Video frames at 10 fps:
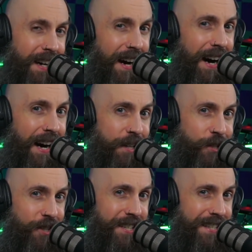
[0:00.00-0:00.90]

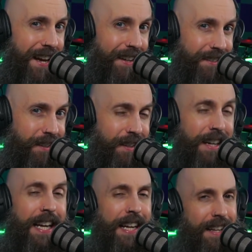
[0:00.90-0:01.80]
onto the desk?
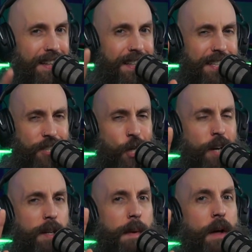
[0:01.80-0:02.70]
Let's
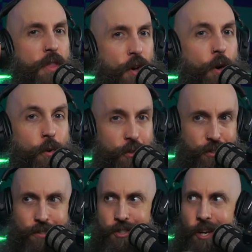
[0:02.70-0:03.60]
talk about
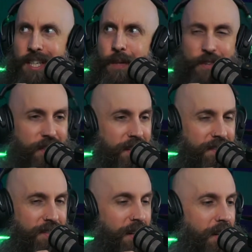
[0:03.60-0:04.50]
those, starting with
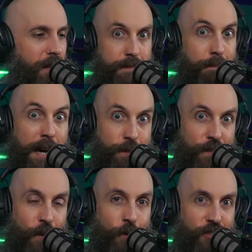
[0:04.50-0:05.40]
this
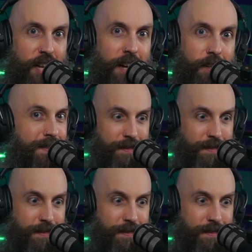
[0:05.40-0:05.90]
microphone stand.